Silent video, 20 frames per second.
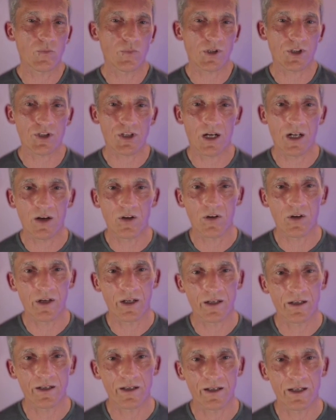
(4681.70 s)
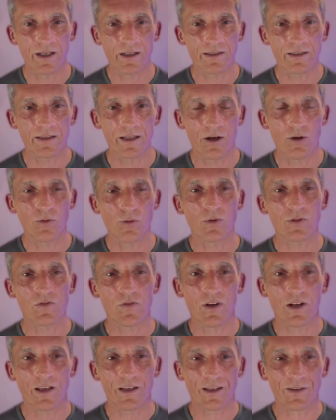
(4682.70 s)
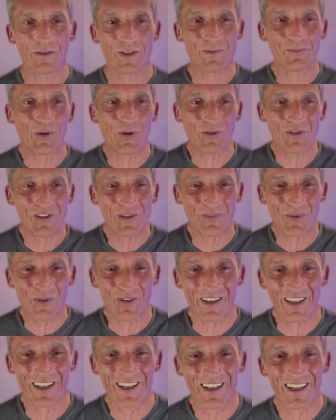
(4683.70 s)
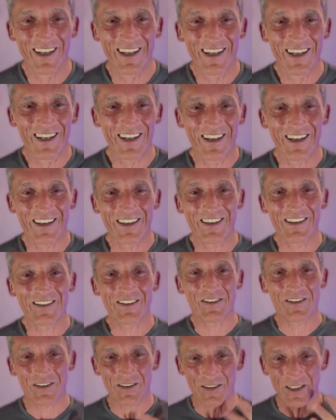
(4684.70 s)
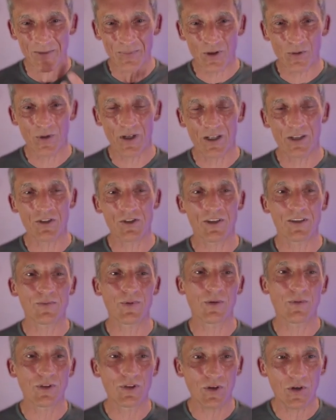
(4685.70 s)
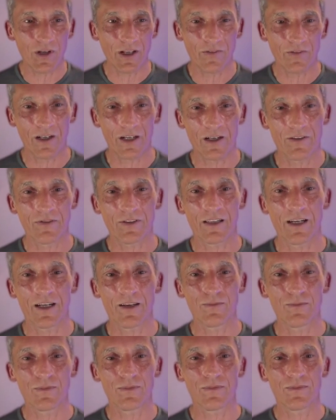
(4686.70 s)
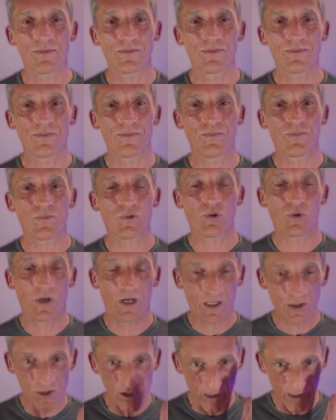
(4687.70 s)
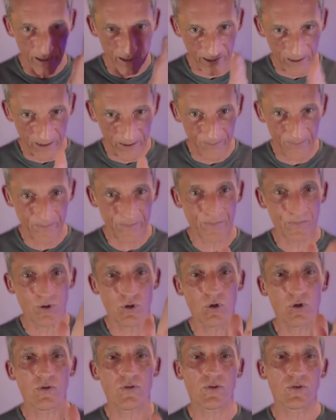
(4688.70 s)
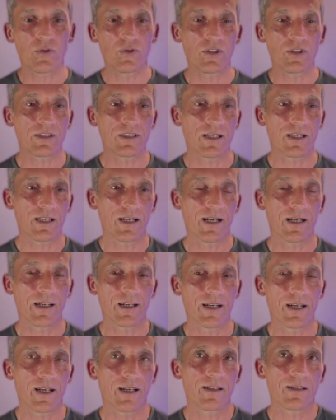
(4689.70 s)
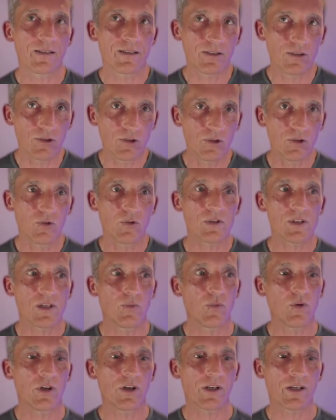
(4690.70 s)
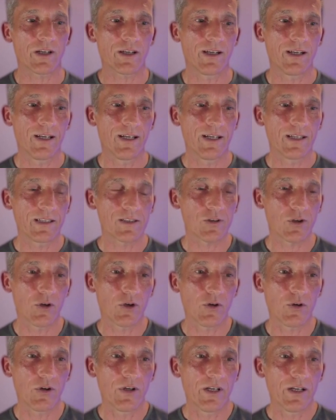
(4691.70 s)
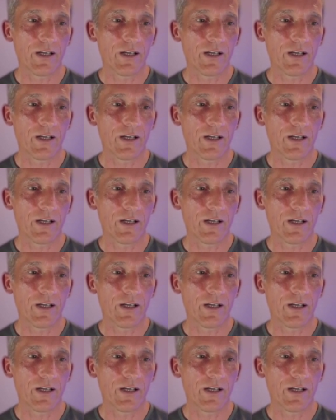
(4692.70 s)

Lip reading: shallow and I almost feel like irresponsible that like deep questions, but we don't have enough time to actually go through it and do some work. So